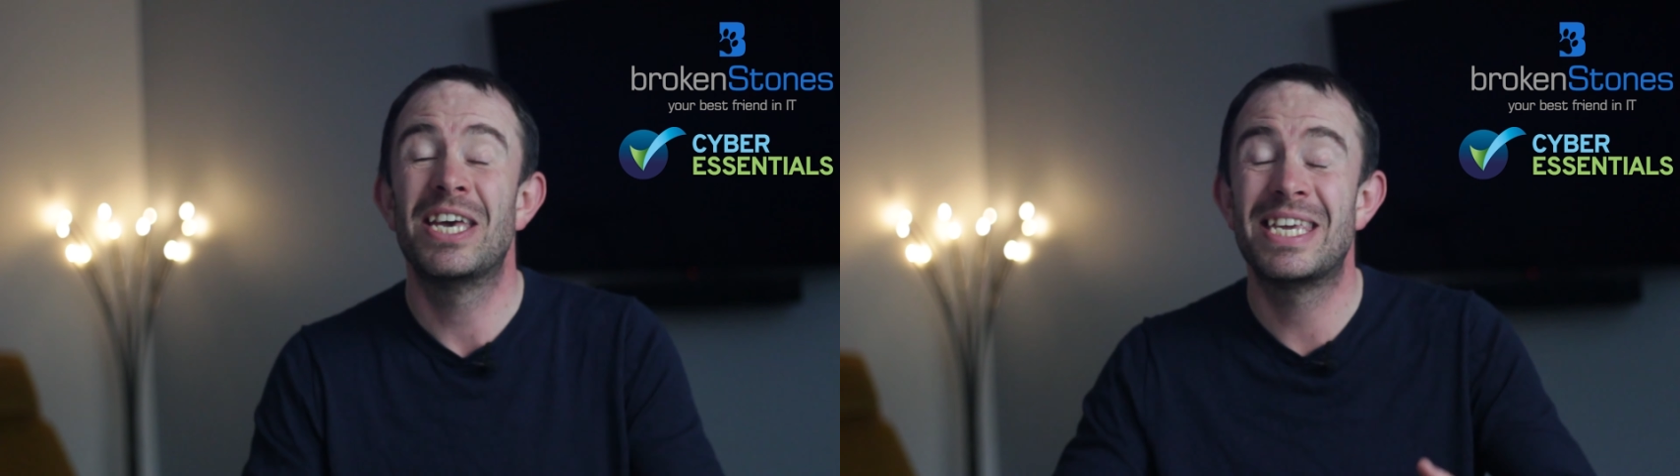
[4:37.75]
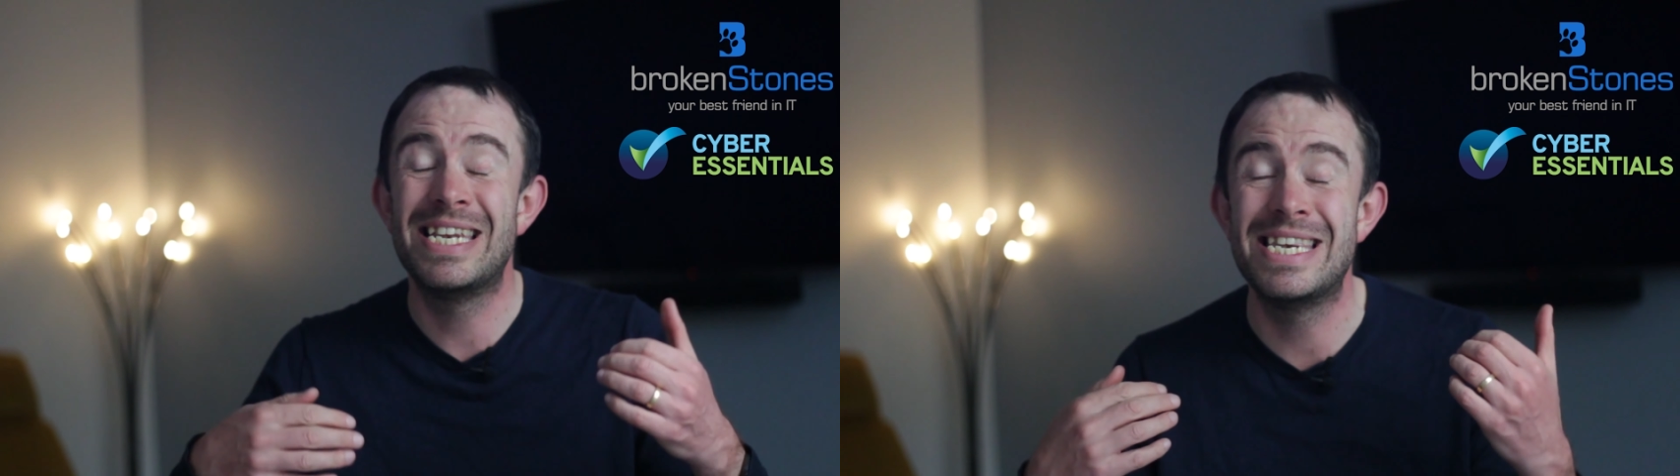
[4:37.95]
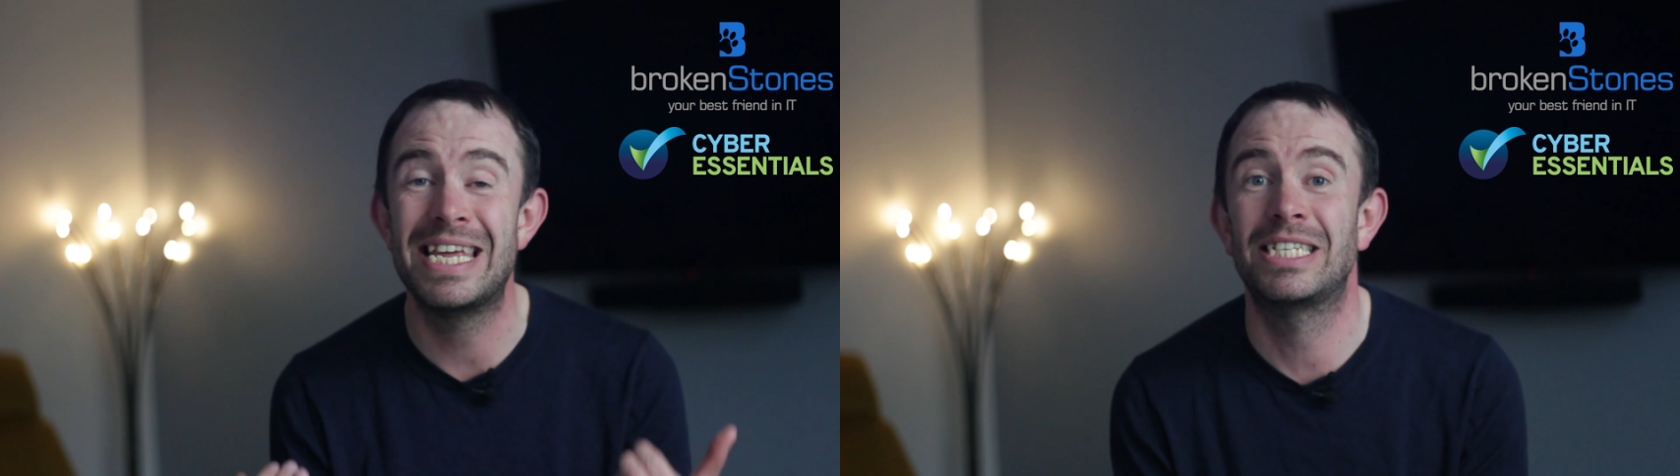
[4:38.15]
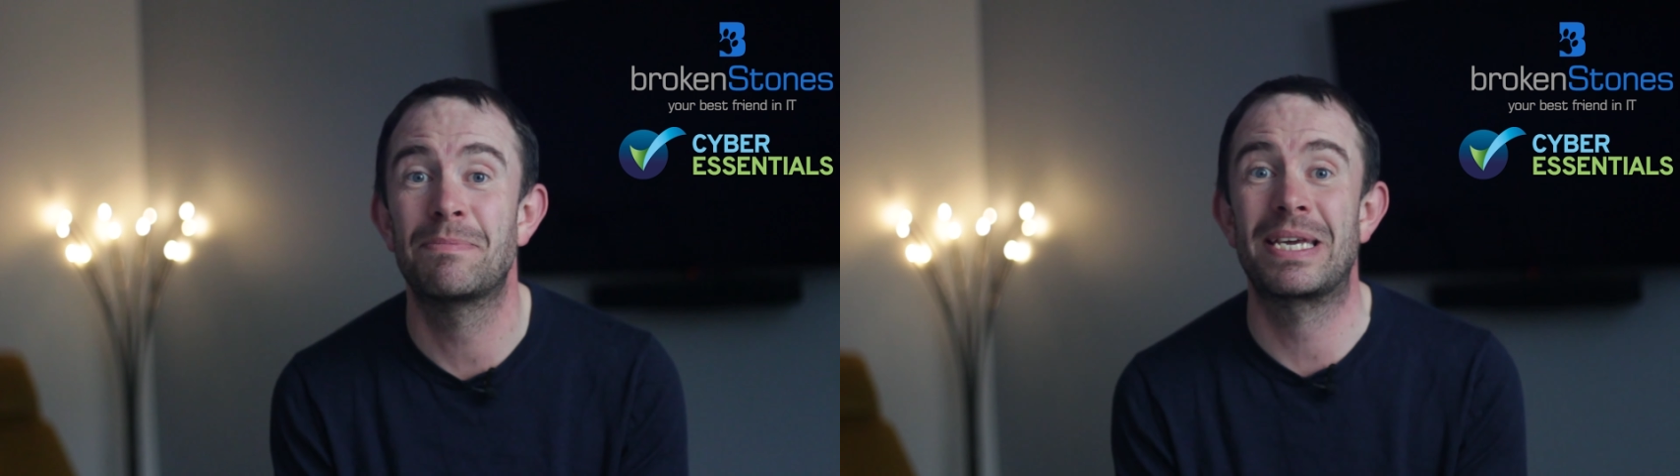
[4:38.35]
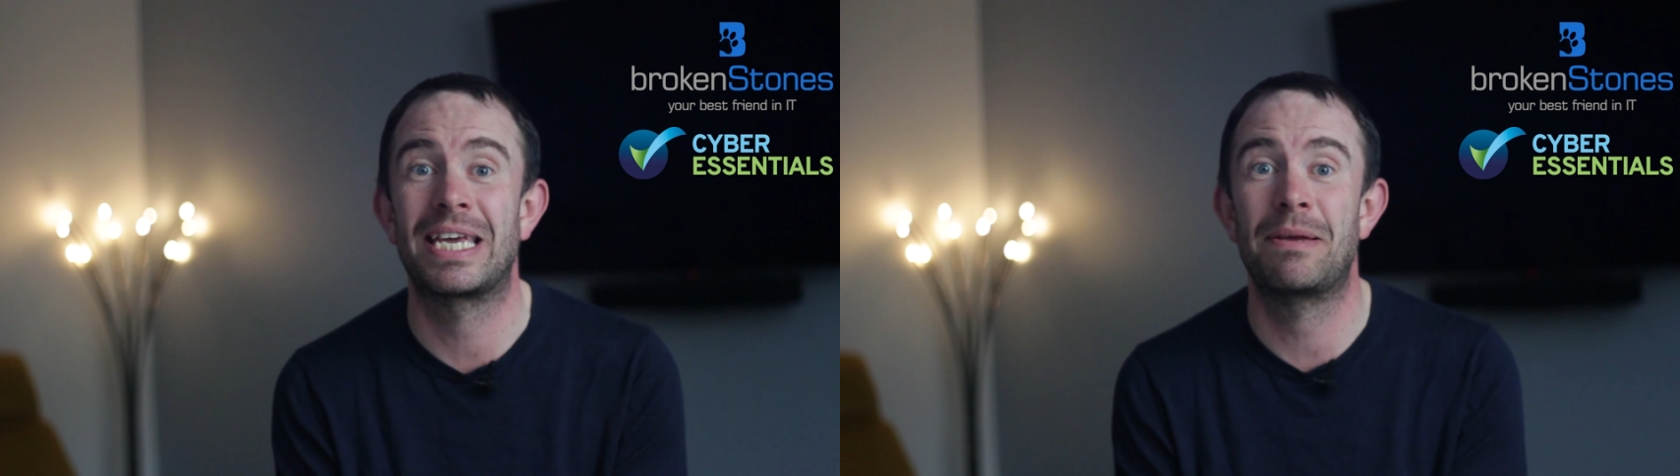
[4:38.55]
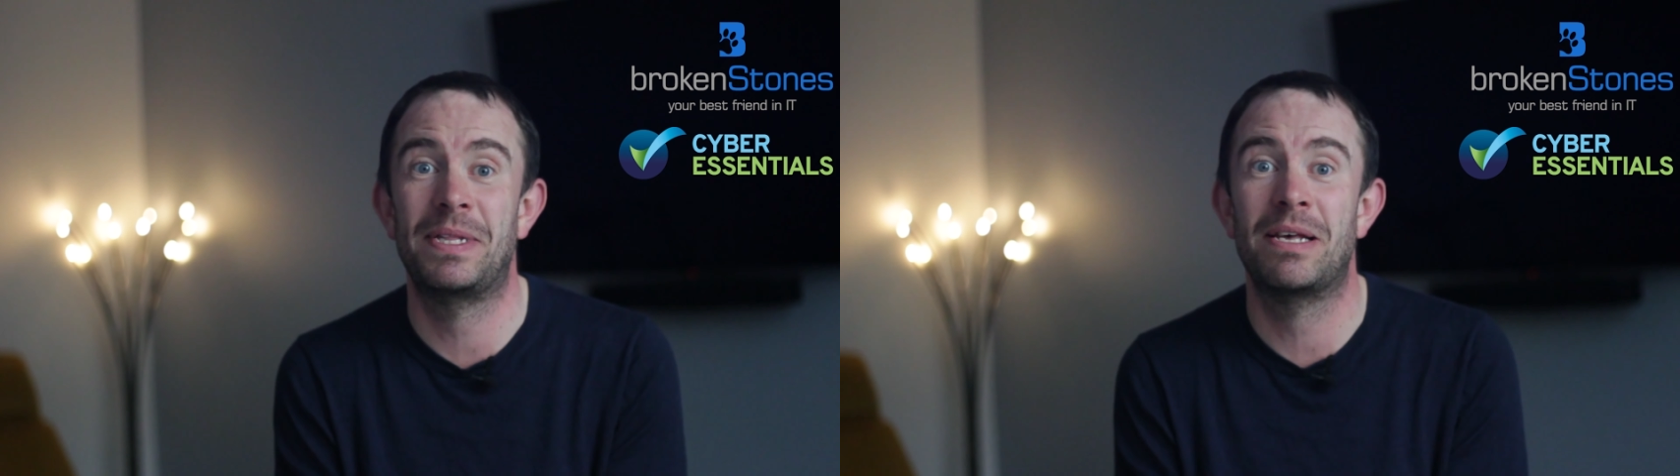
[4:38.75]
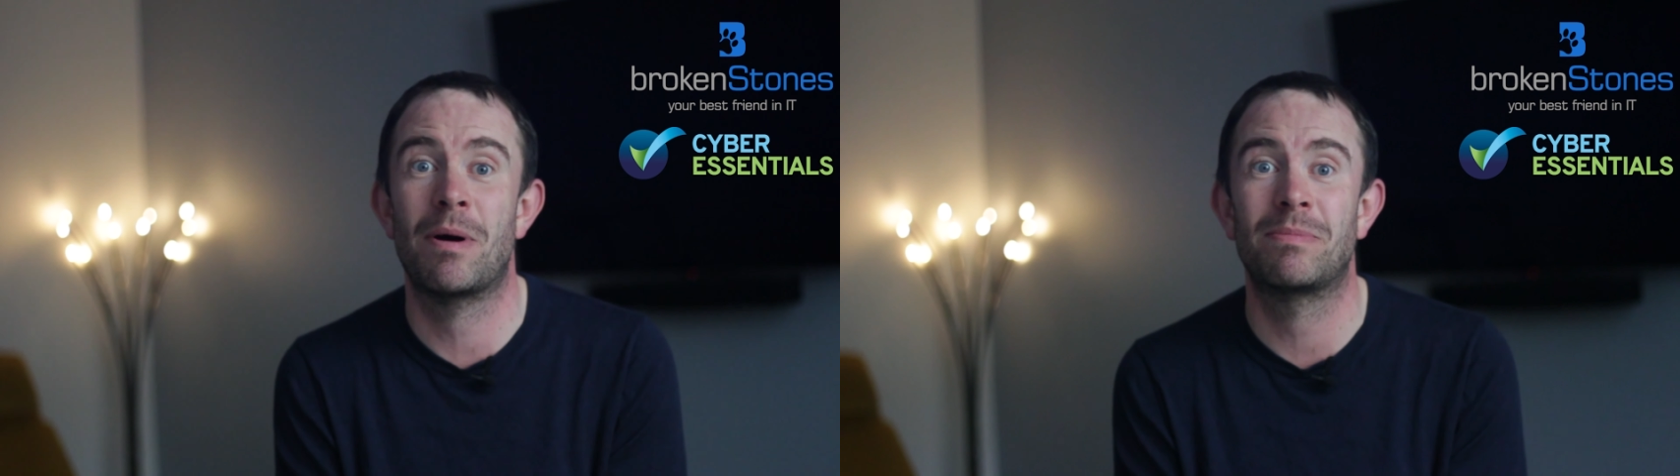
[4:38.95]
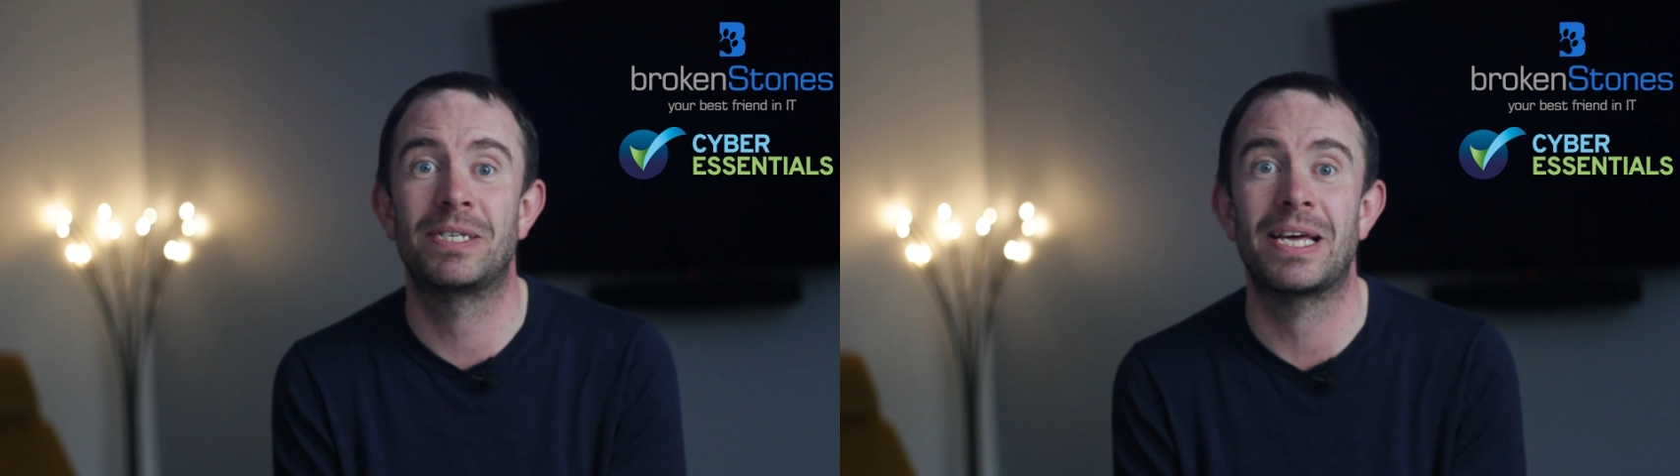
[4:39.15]
You need to be keeping them
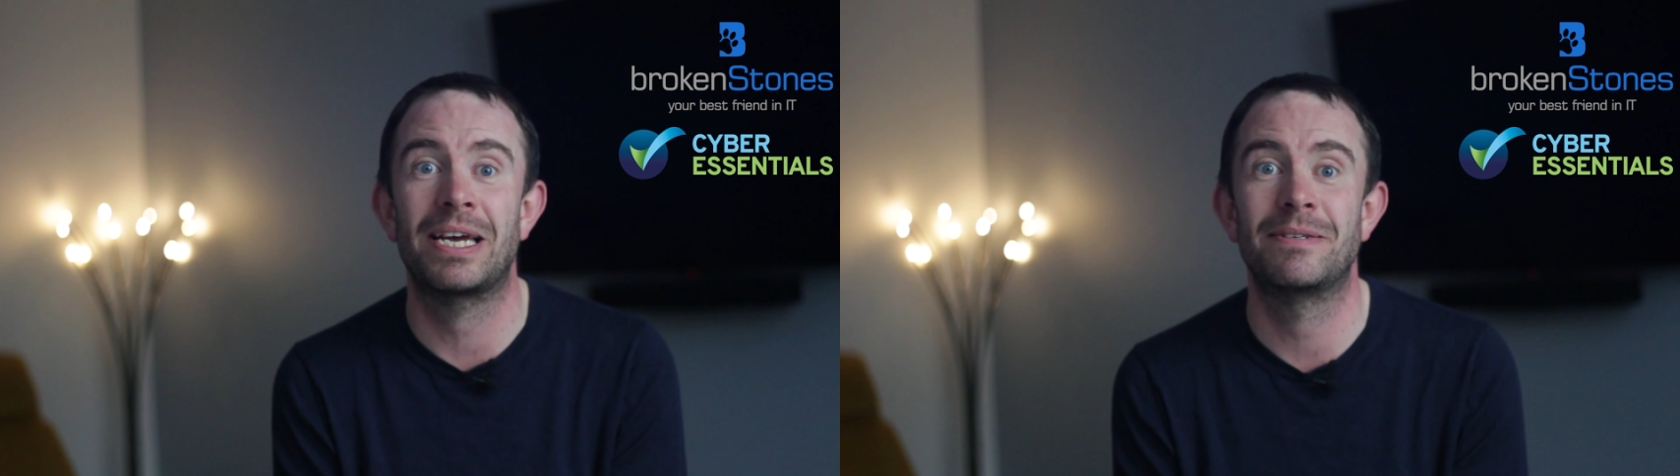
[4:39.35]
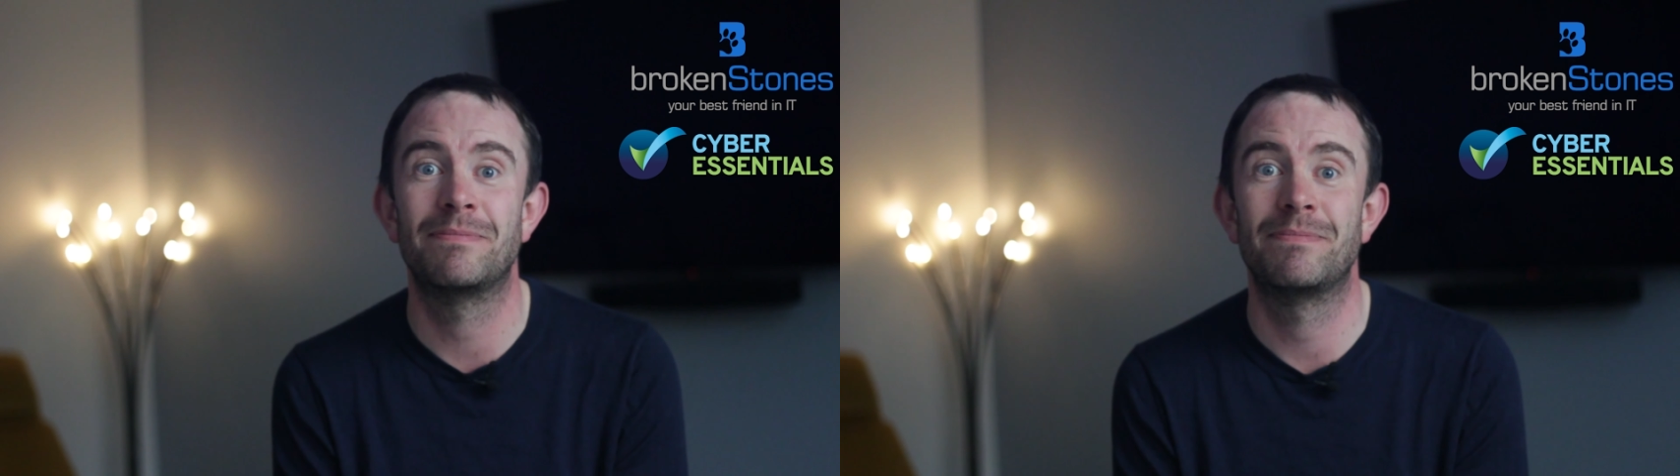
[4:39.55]
up to date.